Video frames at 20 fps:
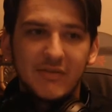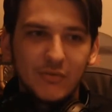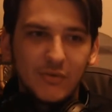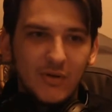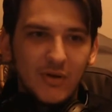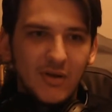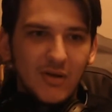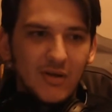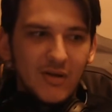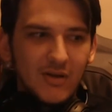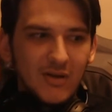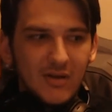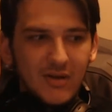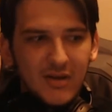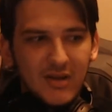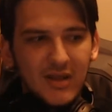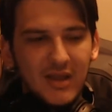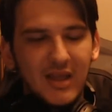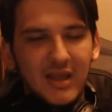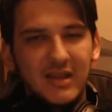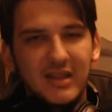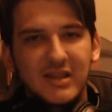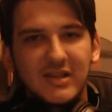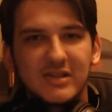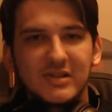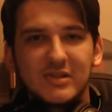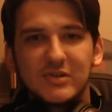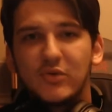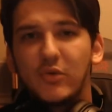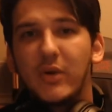all. And he
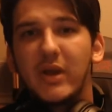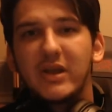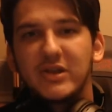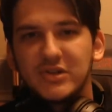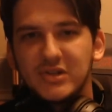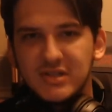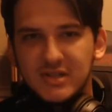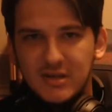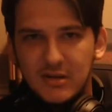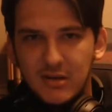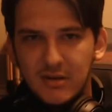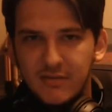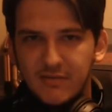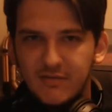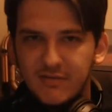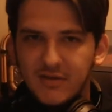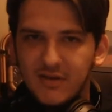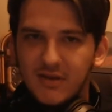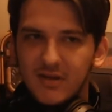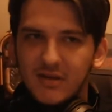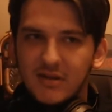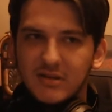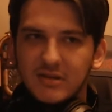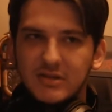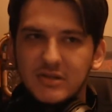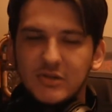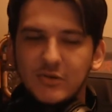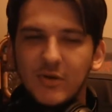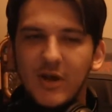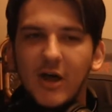is gracious enough
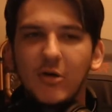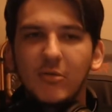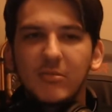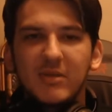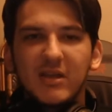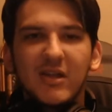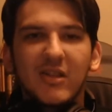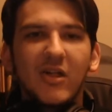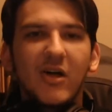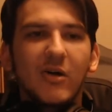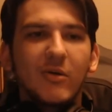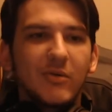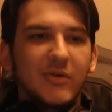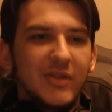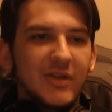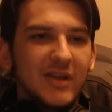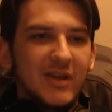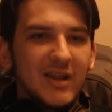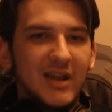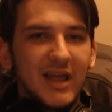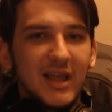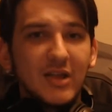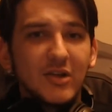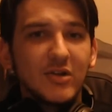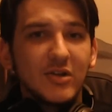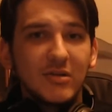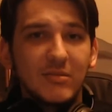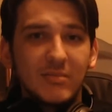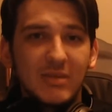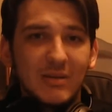to help me along with it, and I
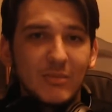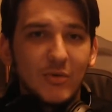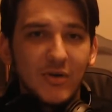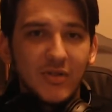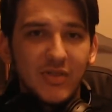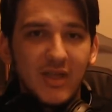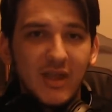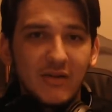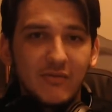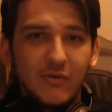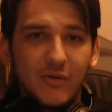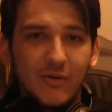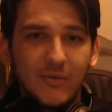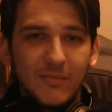couldn't be more thankful.